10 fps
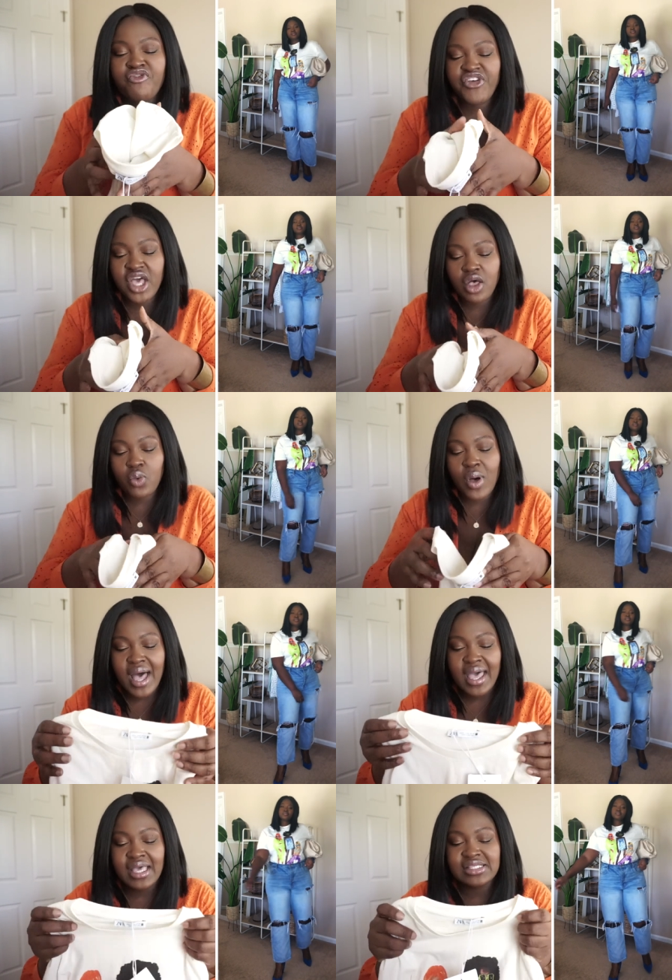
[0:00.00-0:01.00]
Feel
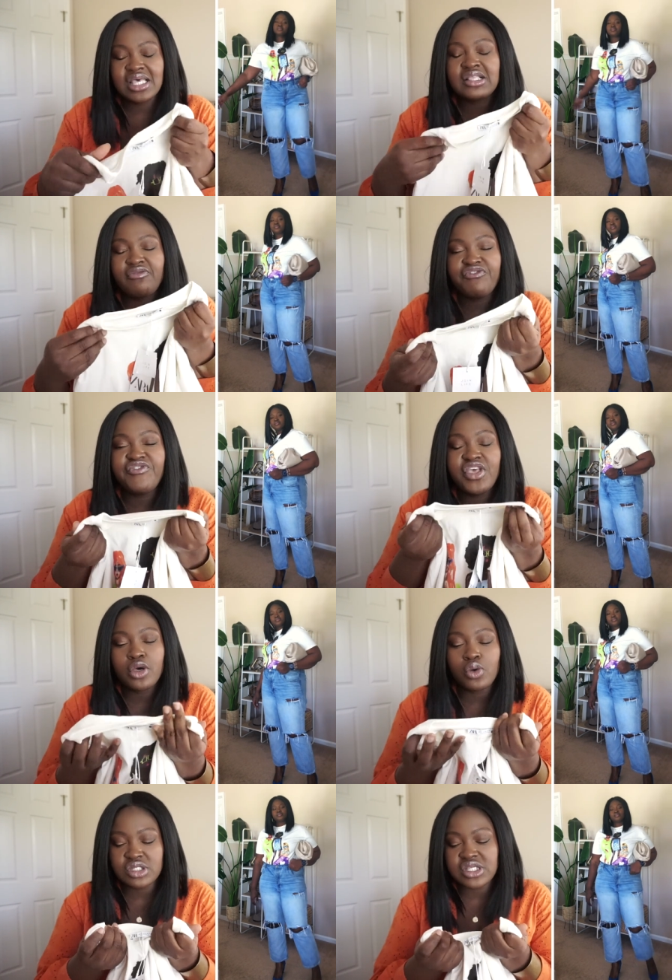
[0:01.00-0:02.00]
wise, it
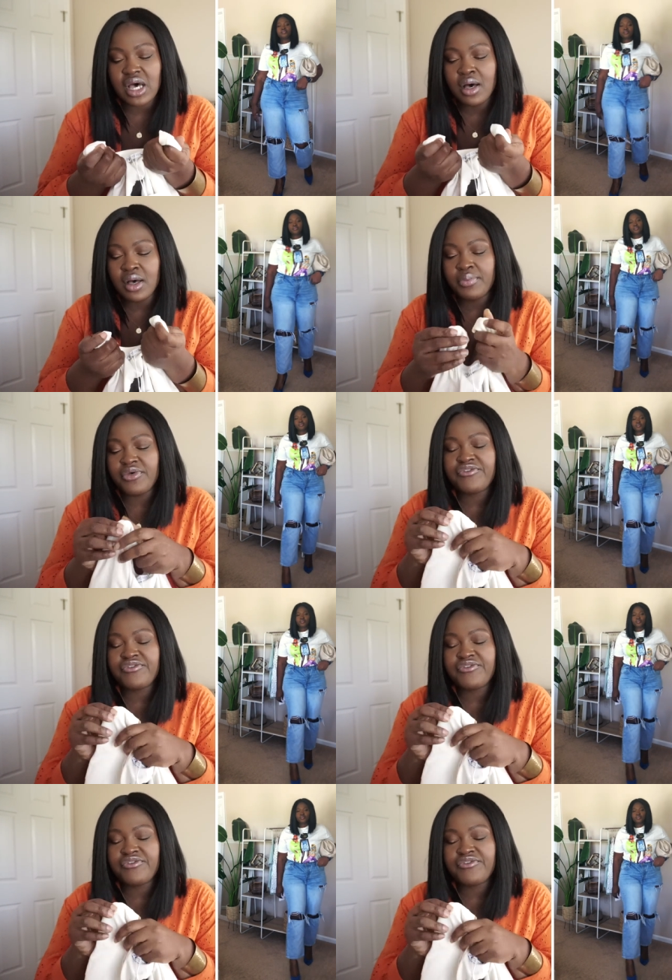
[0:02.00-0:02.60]
feels um,